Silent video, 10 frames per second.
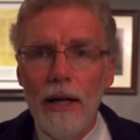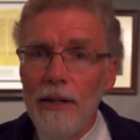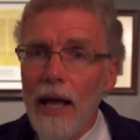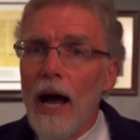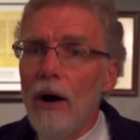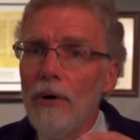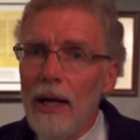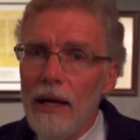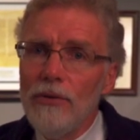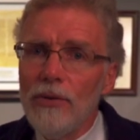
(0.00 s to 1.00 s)
Now
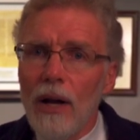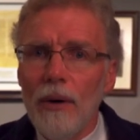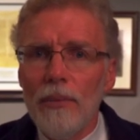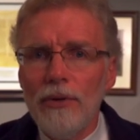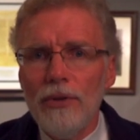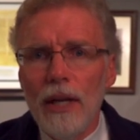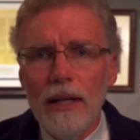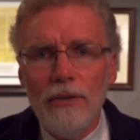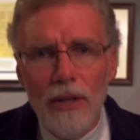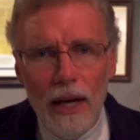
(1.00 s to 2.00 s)
Islam was
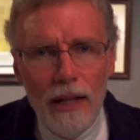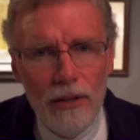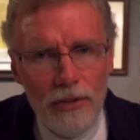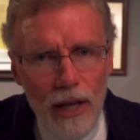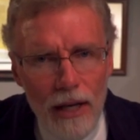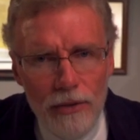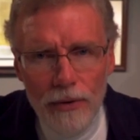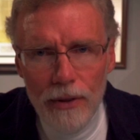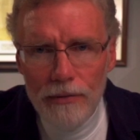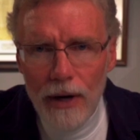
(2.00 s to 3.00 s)
seen as setting the stage
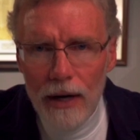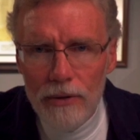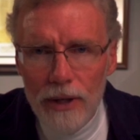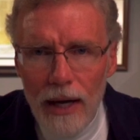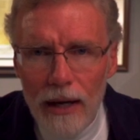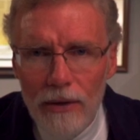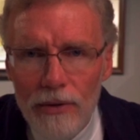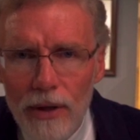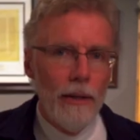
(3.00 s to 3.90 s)
for the final days.